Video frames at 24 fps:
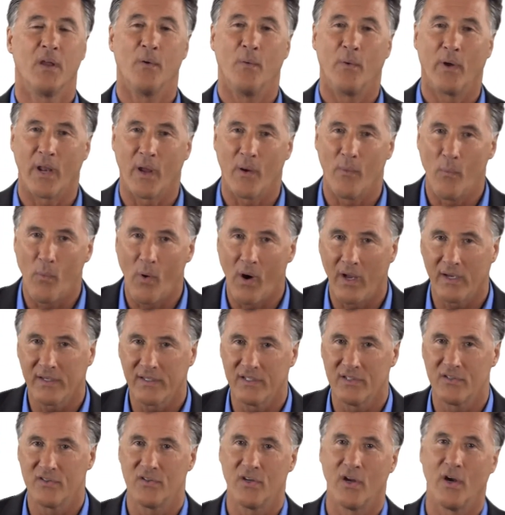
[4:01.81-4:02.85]
What I want
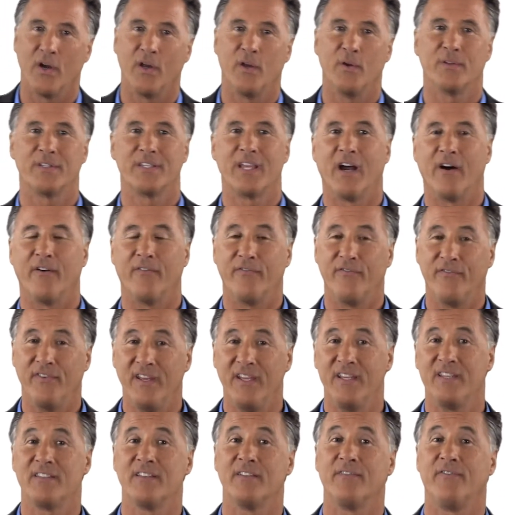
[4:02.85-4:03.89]
to show you is how
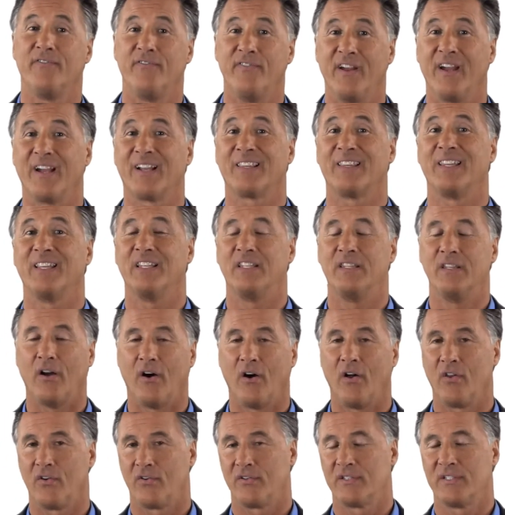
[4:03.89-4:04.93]
fees affect the
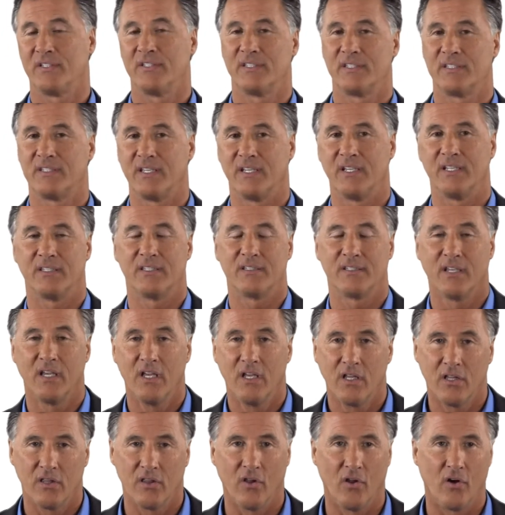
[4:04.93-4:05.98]
dollars and cents
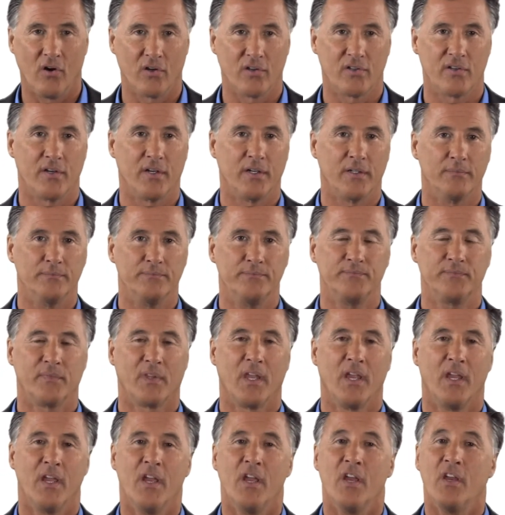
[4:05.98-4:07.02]
long term.
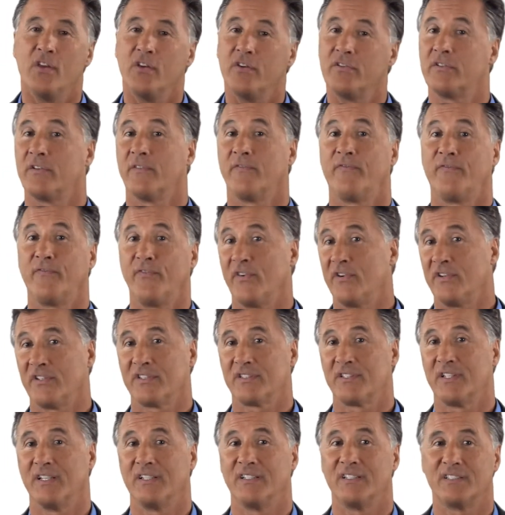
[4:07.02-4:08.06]
You should
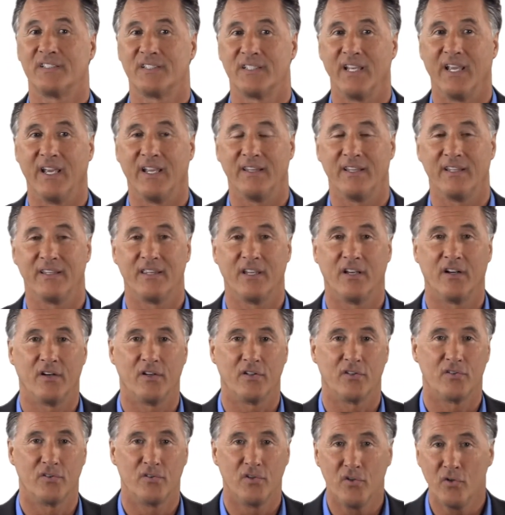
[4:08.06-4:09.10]
first understand that there
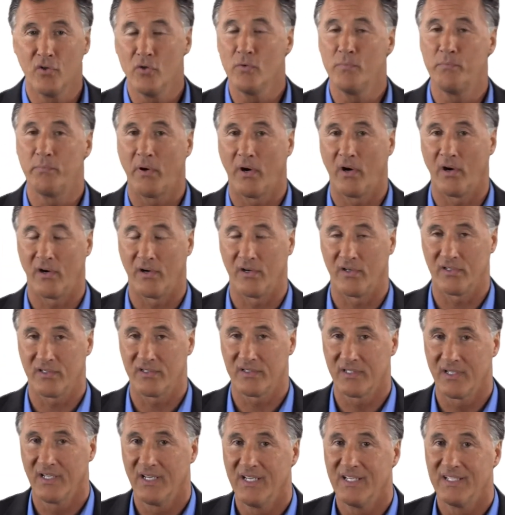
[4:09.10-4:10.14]
are two
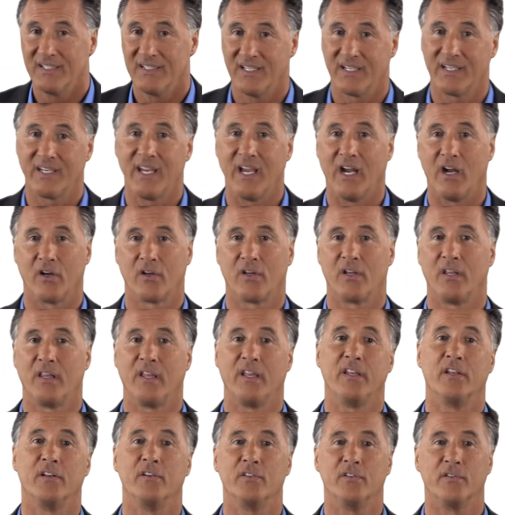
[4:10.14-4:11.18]
parts to
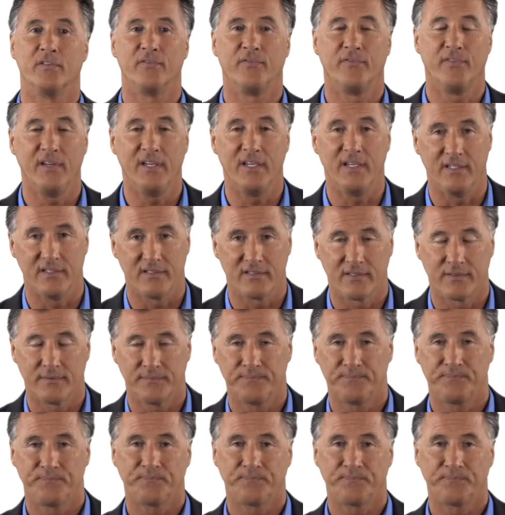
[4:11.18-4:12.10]
calculating your fees.